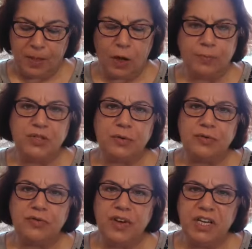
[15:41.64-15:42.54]

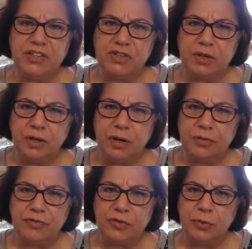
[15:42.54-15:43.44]
observation
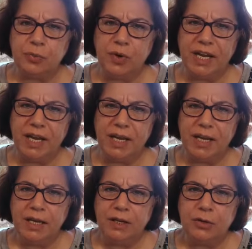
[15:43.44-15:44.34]
of the way
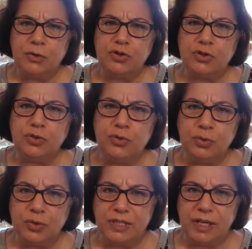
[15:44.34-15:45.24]
you should
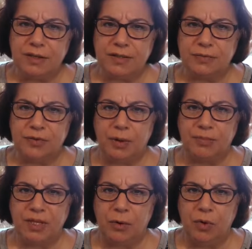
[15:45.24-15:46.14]
do things
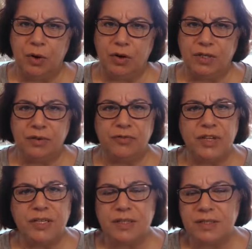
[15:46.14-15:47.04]
from now on if
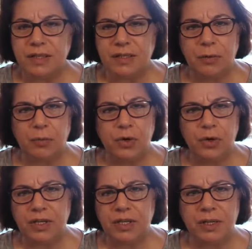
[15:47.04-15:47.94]
it is in a
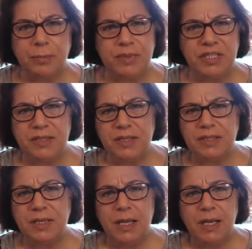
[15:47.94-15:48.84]
work in a
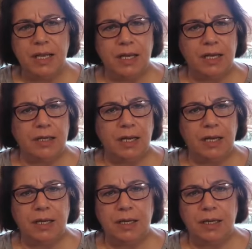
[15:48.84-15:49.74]
business in
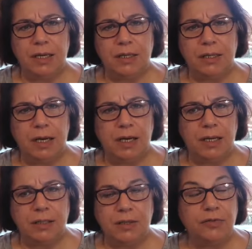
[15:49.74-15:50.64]
a in
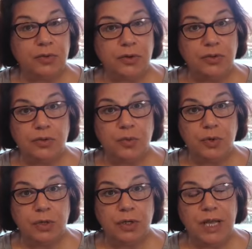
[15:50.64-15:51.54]
a different
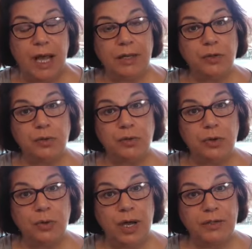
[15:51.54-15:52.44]
world i don't
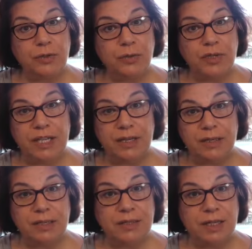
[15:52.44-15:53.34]
know i don't
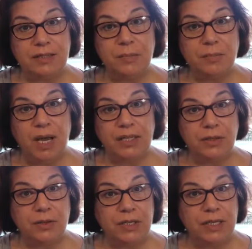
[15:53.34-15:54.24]
care it doesn't
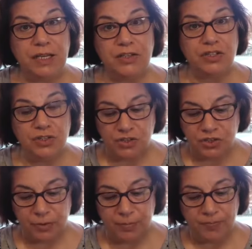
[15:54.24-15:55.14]
matter
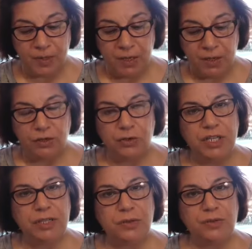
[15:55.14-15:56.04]
relationship you
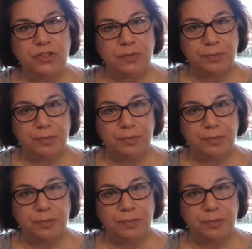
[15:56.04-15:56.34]
need to